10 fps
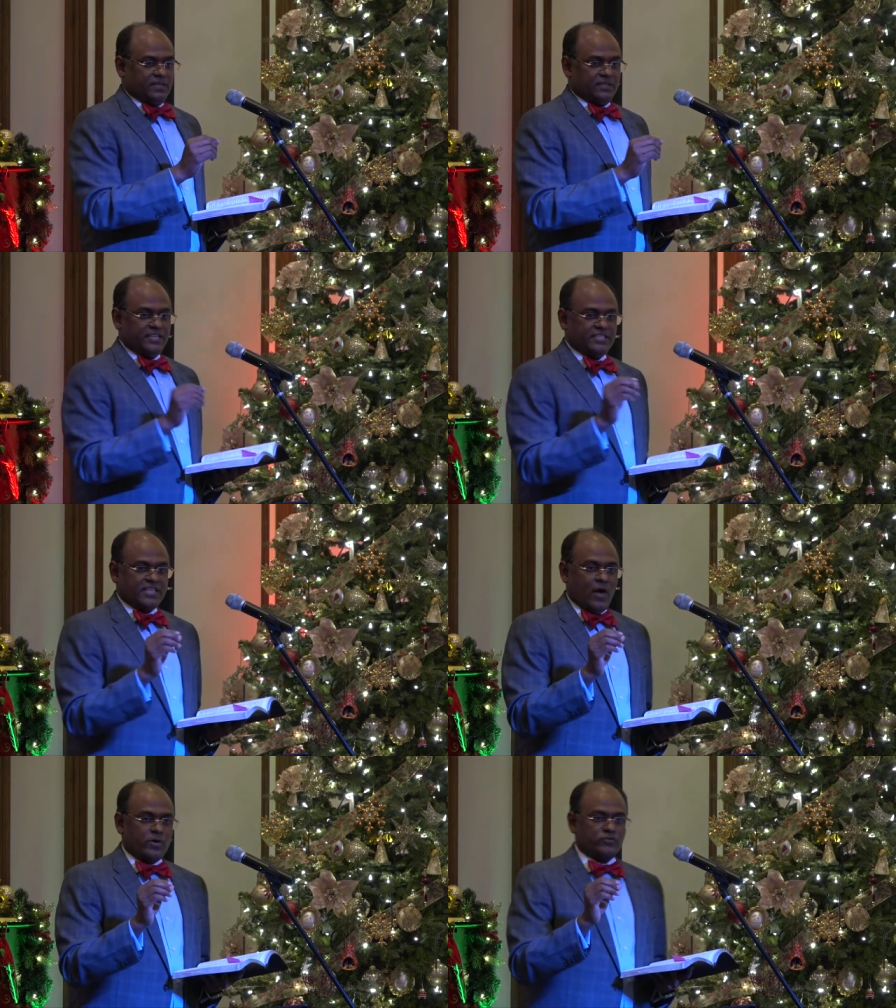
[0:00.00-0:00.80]
These
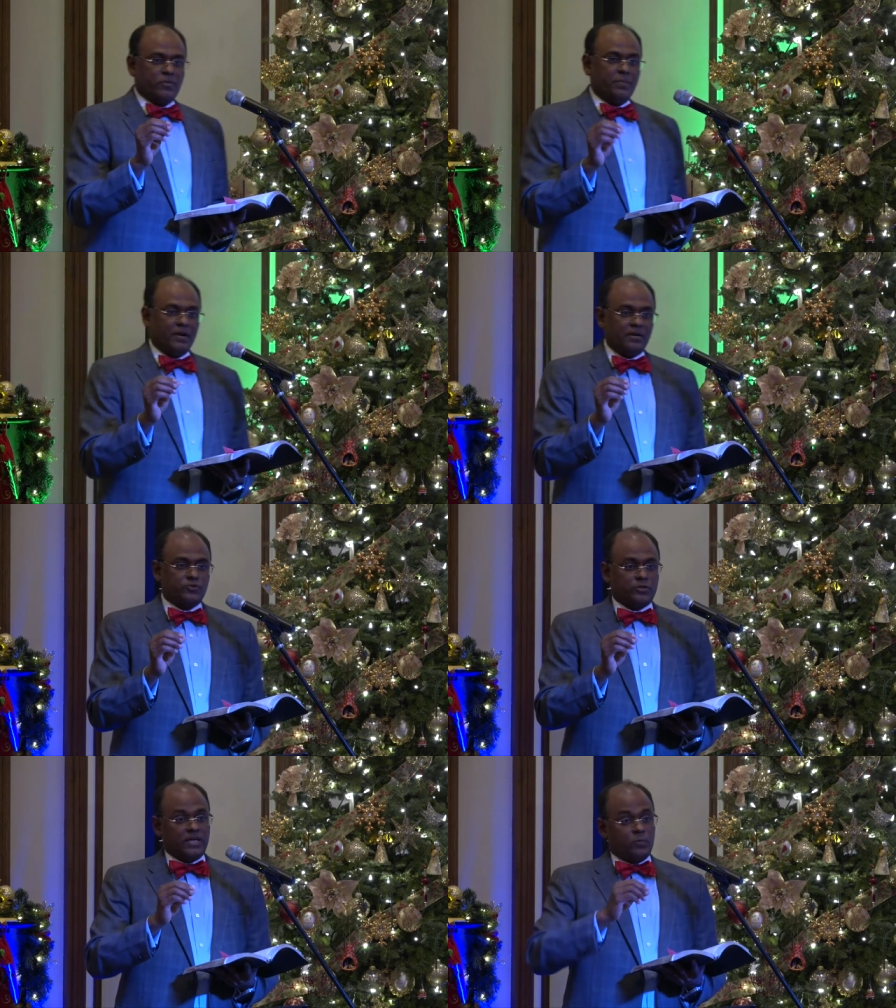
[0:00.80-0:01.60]
towers were built
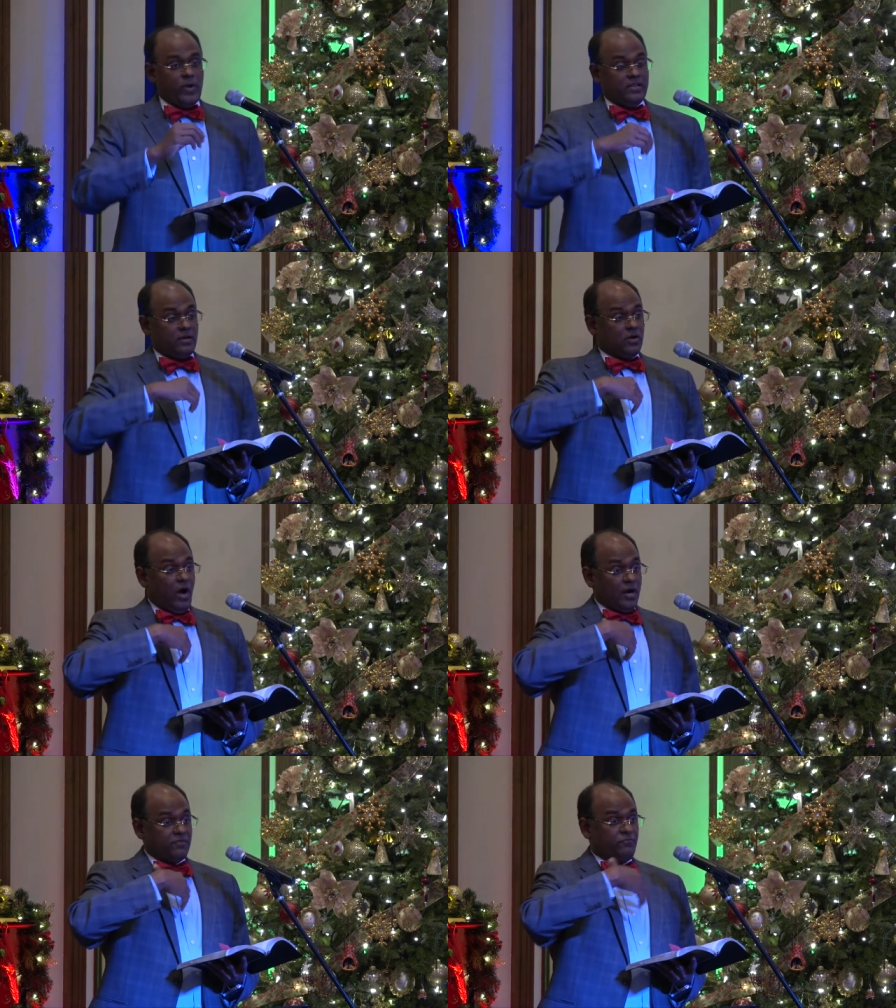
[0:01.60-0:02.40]
so that when the
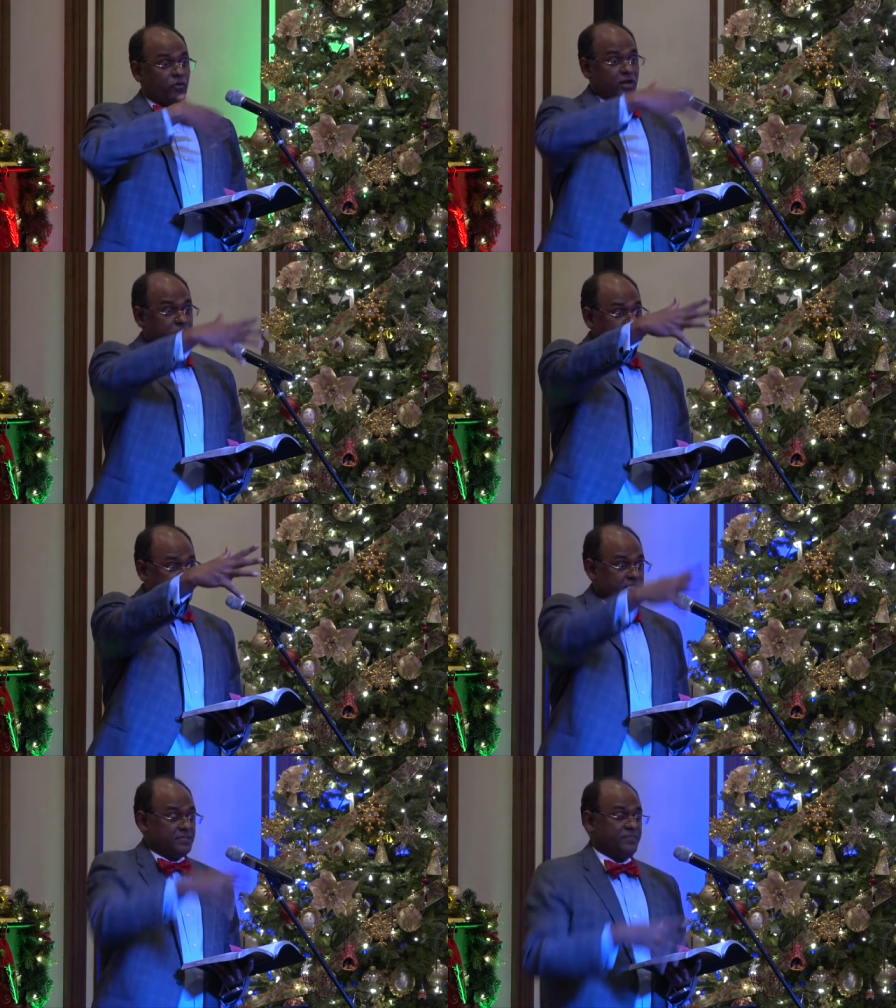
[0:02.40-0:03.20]
garden
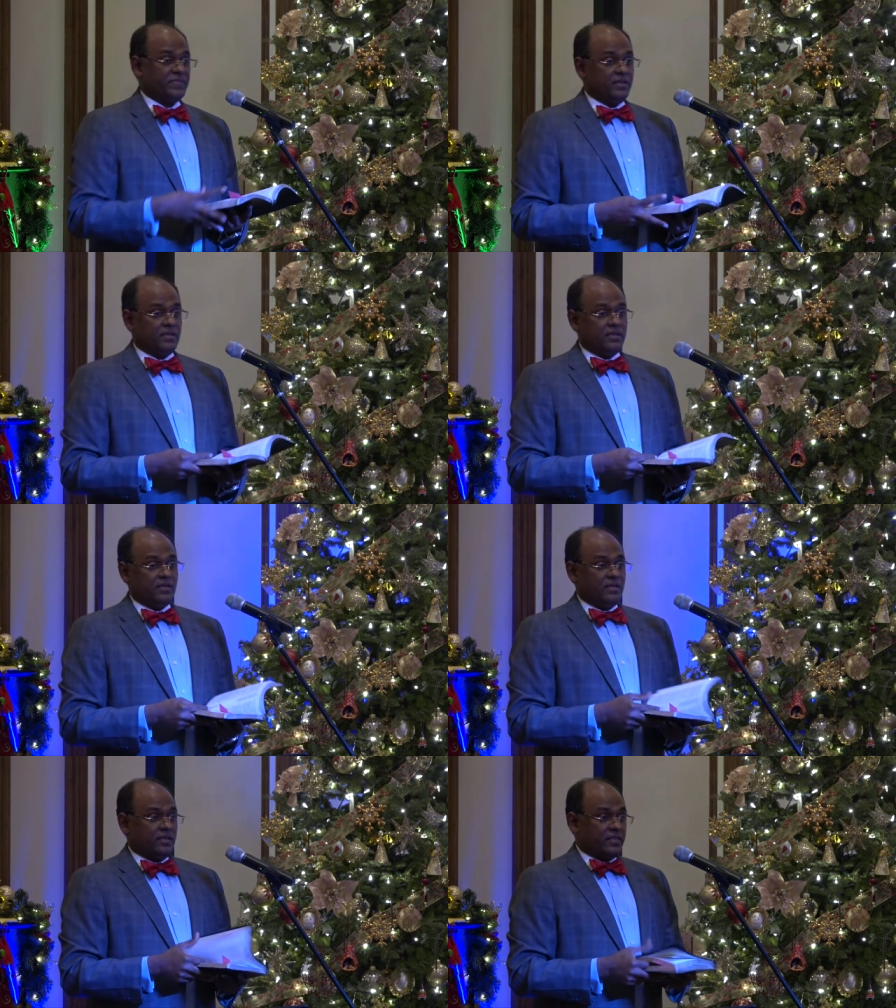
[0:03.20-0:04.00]
flourishes,
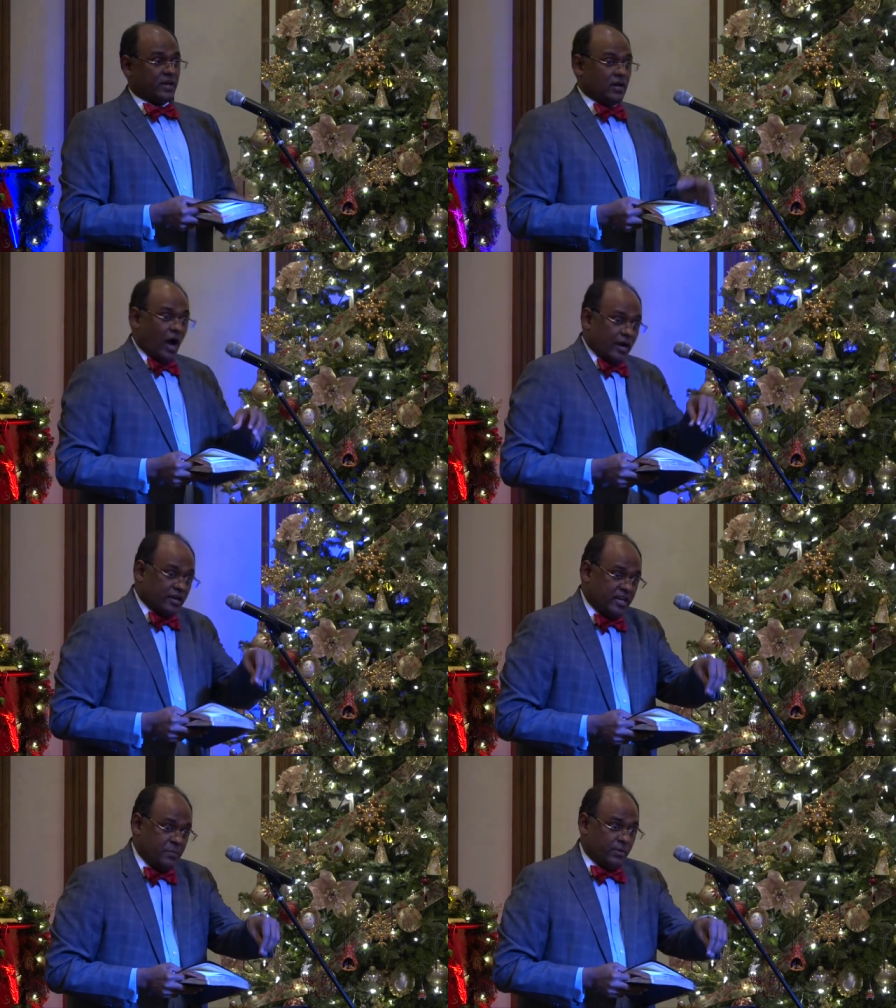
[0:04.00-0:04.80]
the garden
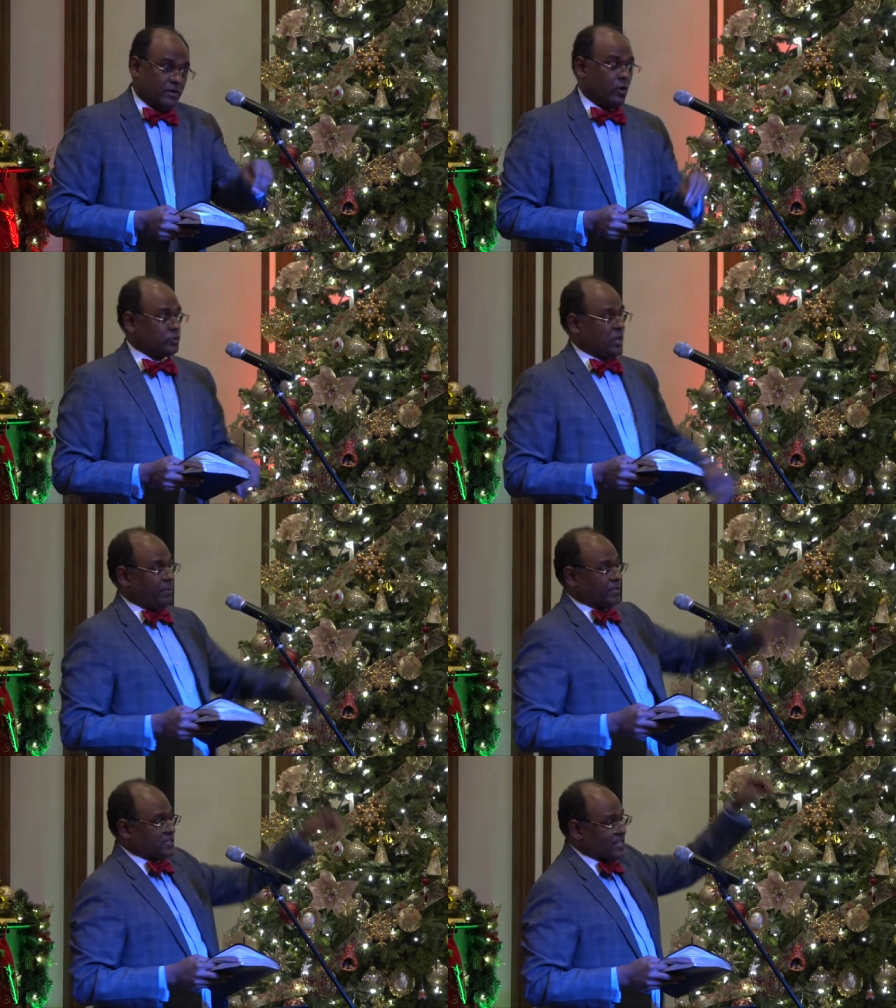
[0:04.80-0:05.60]
keeper goes up
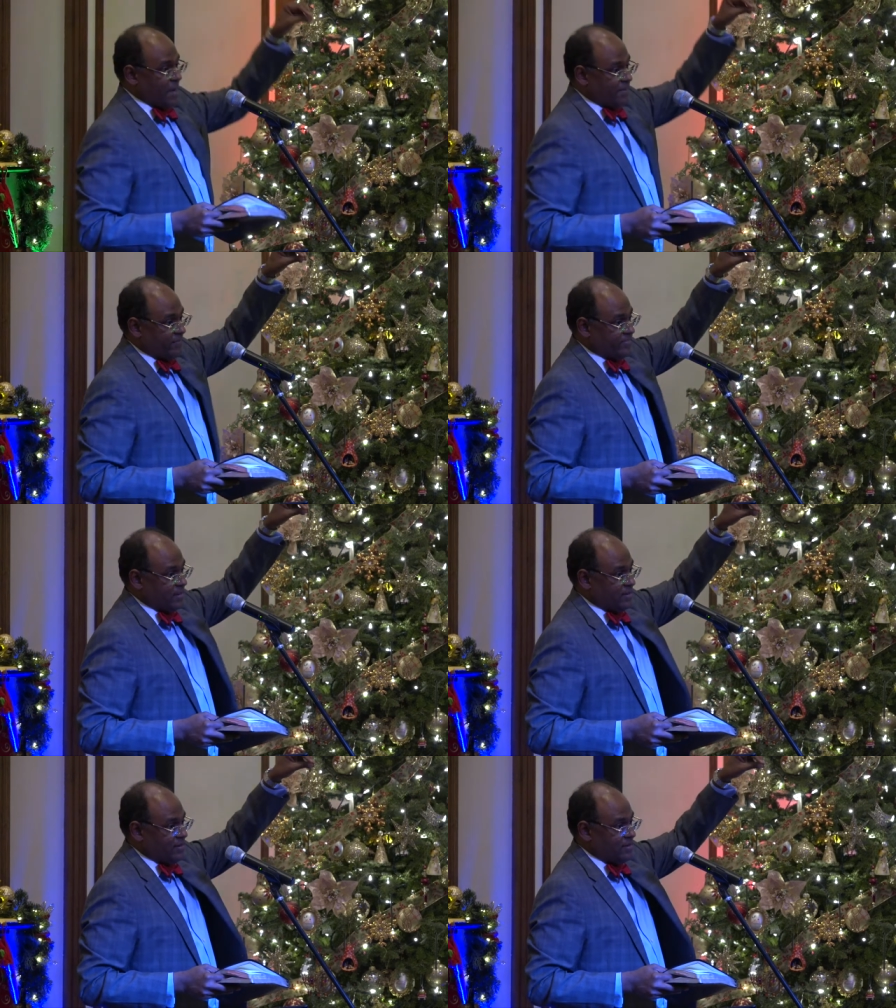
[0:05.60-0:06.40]
on the top of
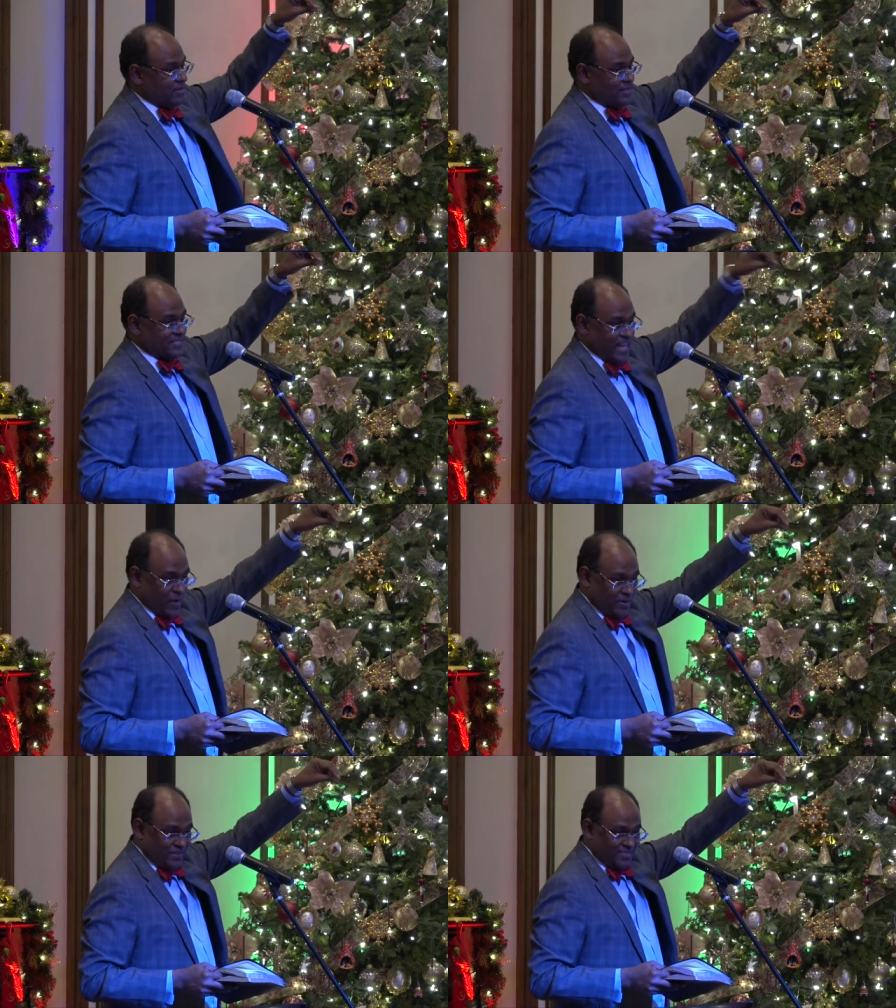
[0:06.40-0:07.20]
the tower